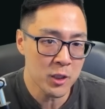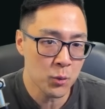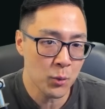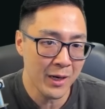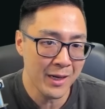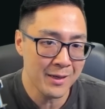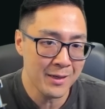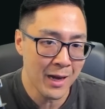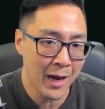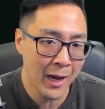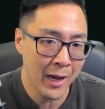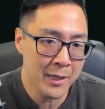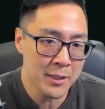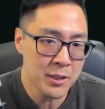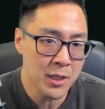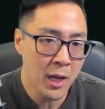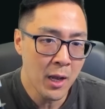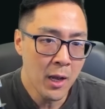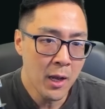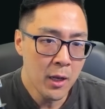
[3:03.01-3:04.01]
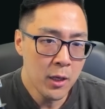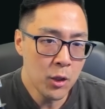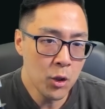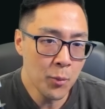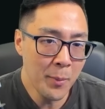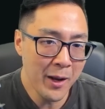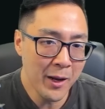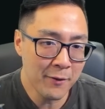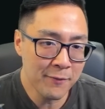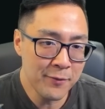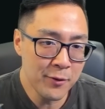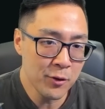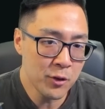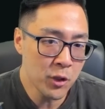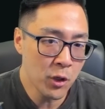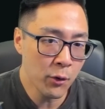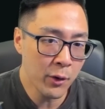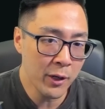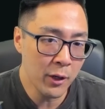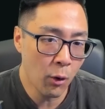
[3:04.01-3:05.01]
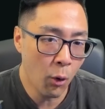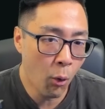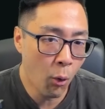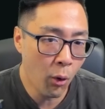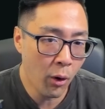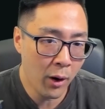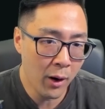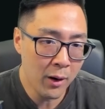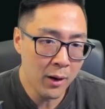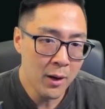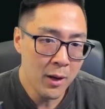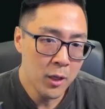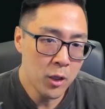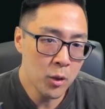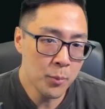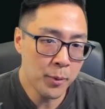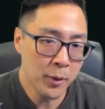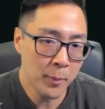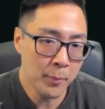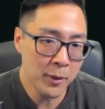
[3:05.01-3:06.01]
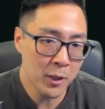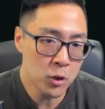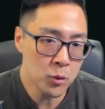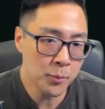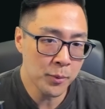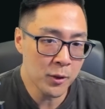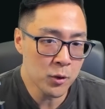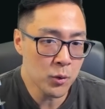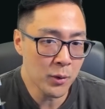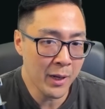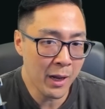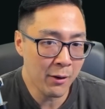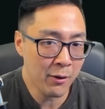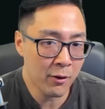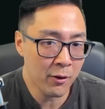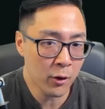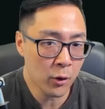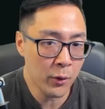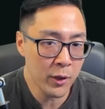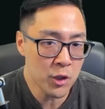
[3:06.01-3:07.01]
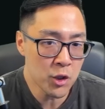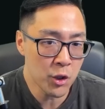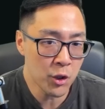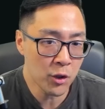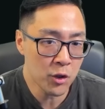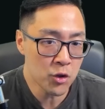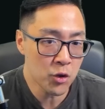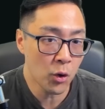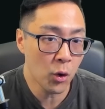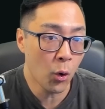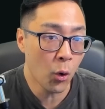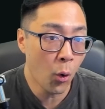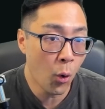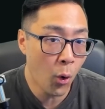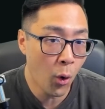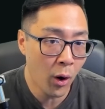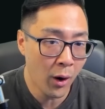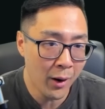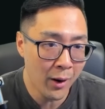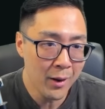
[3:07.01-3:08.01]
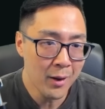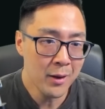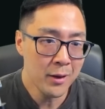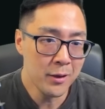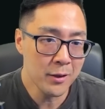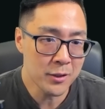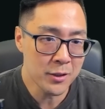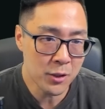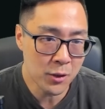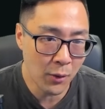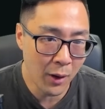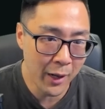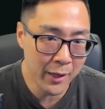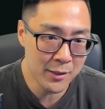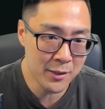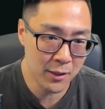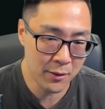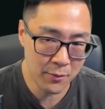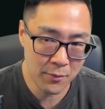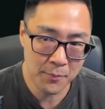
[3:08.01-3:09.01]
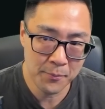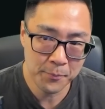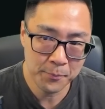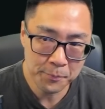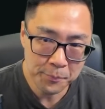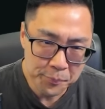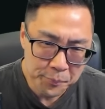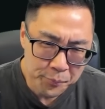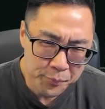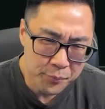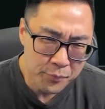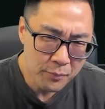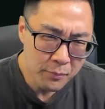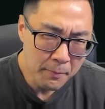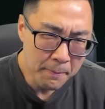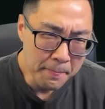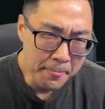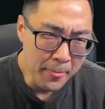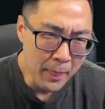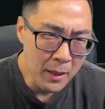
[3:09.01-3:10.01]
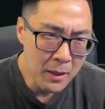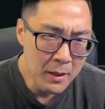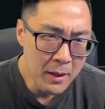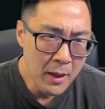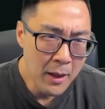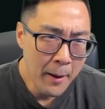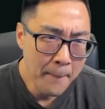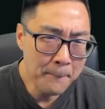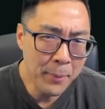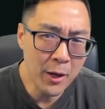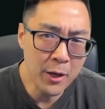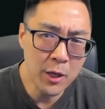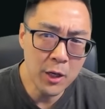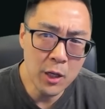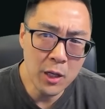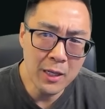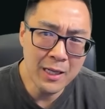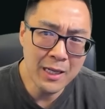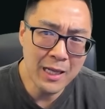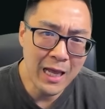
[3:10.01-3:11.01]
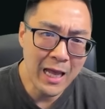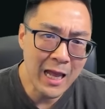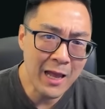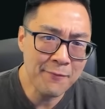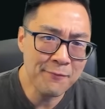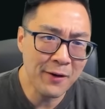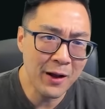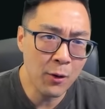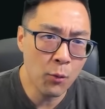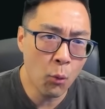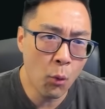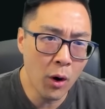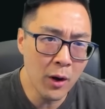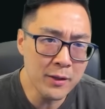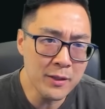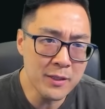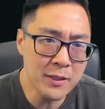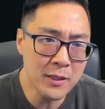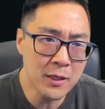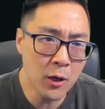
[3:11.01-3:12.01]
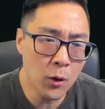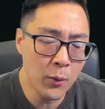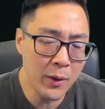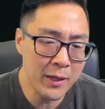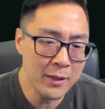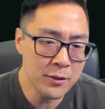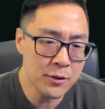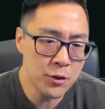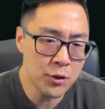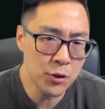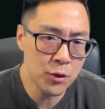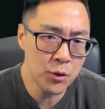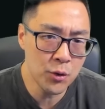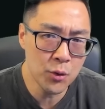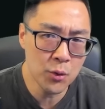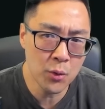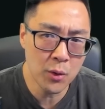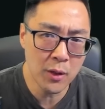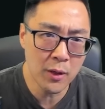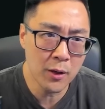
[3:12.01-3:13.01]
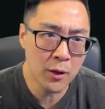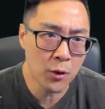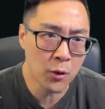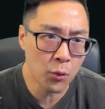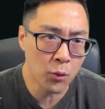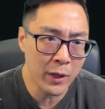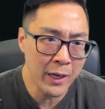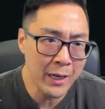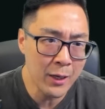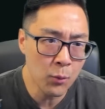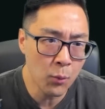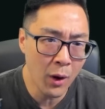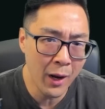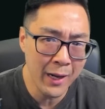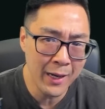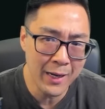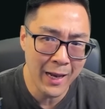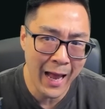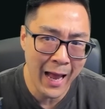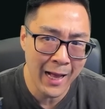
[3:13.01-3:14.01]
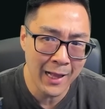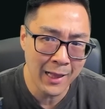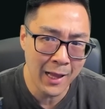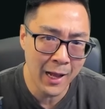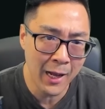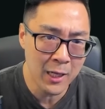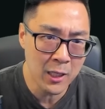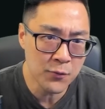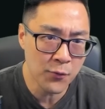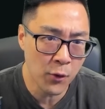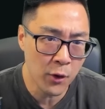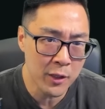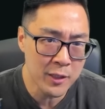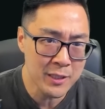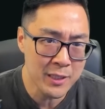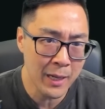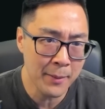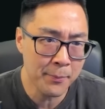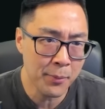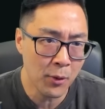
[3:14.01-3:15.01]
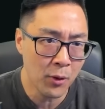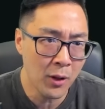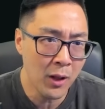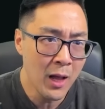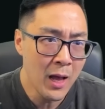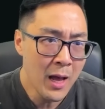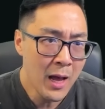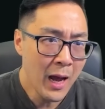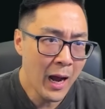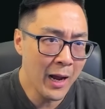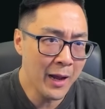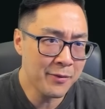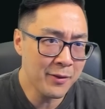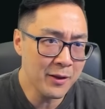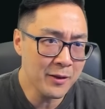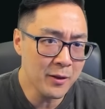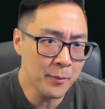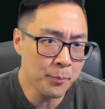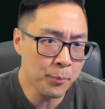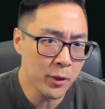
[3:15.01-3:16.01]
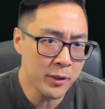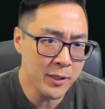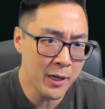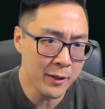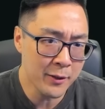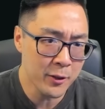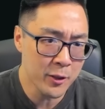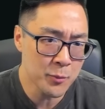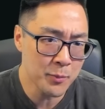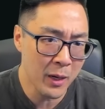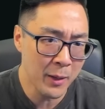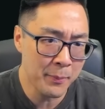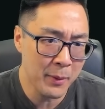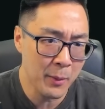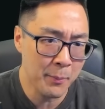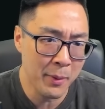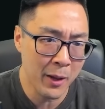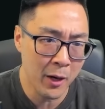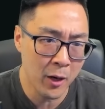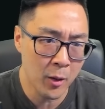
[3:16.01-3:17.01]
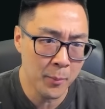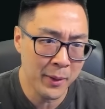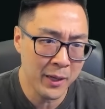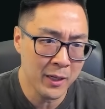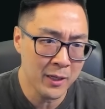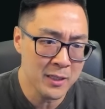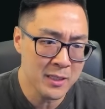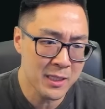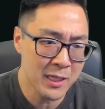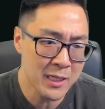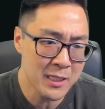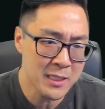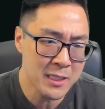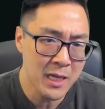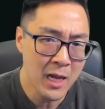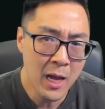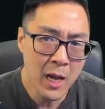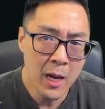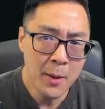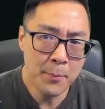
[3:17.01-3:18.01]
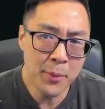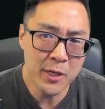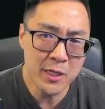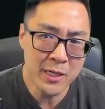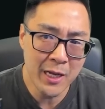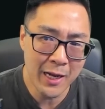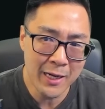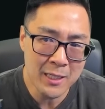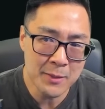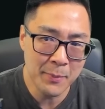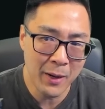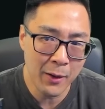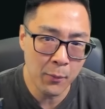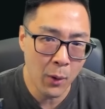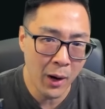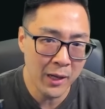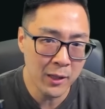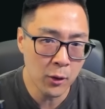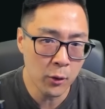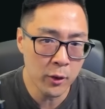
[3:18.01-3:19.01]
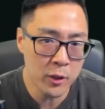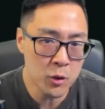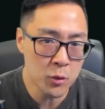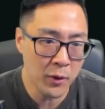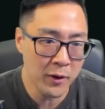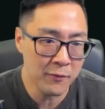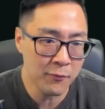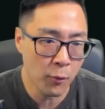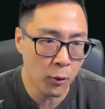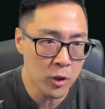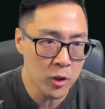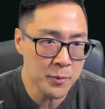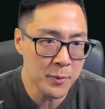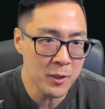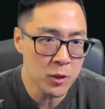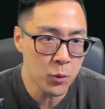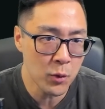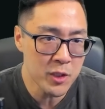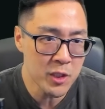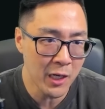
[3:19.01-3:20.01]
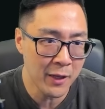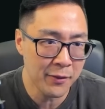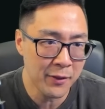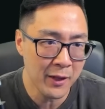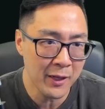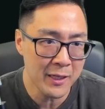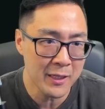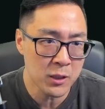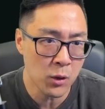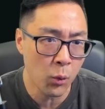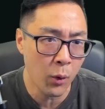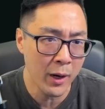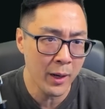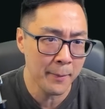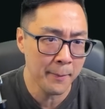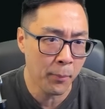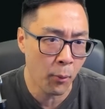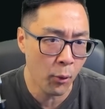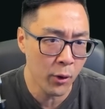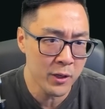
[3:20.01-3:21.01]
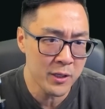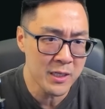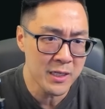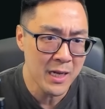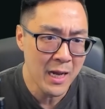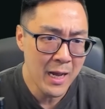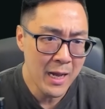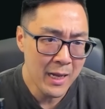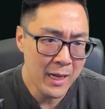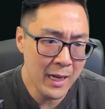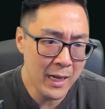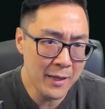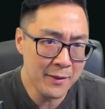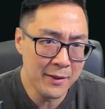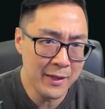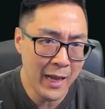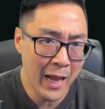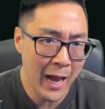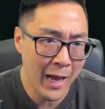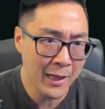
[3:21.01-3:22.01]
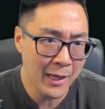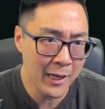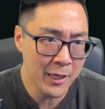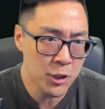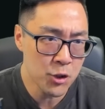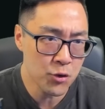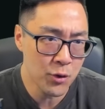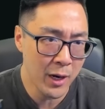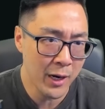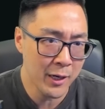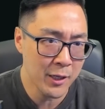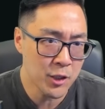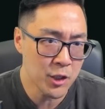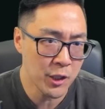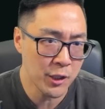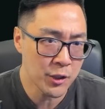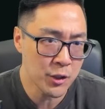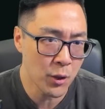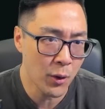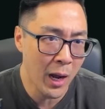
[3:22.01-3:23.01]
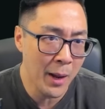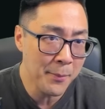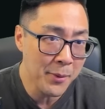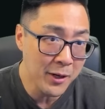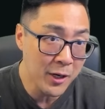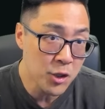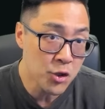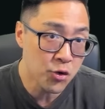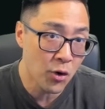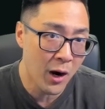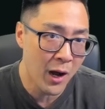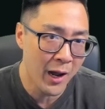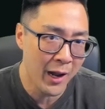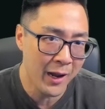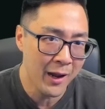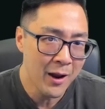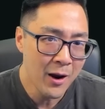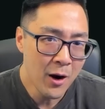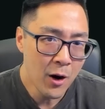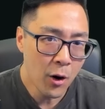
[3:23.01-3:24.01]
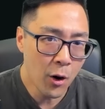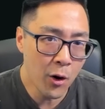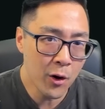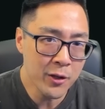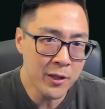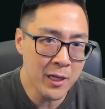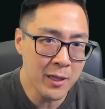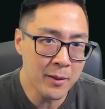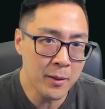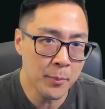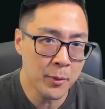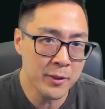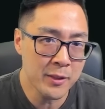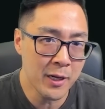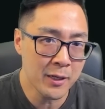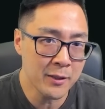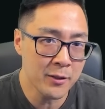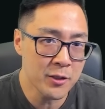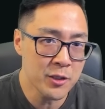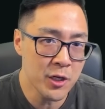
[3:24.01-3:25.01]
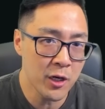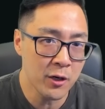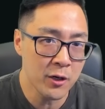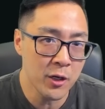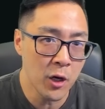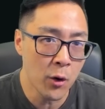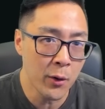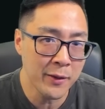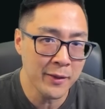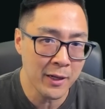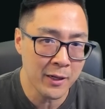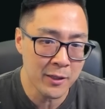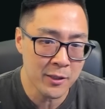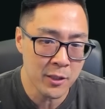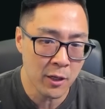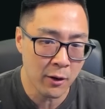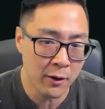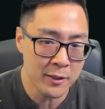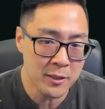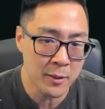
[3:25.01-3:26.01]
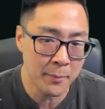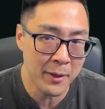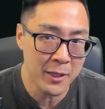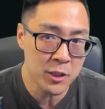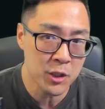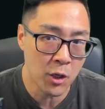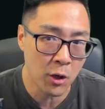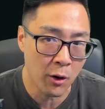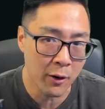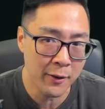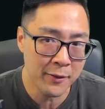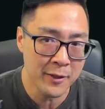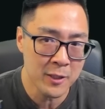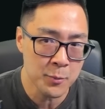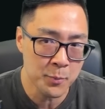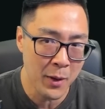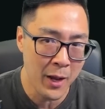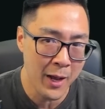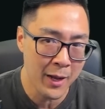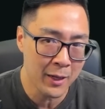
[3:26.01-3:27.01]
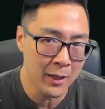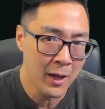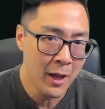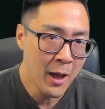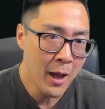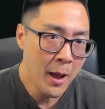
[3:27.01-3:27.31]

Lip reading: When it dies, you make a food token, or you put a +1/+1 counter on a creature you control, or you scry 2. But if I want to go into green-white allies, for example, I think the Protectors might be better because this protects my White Lotus Reinforcements, which I think is quite important in the ally strategy. So I'm going to try Earth Kingdom Protectors here, noting that Katara is the best card in this pack.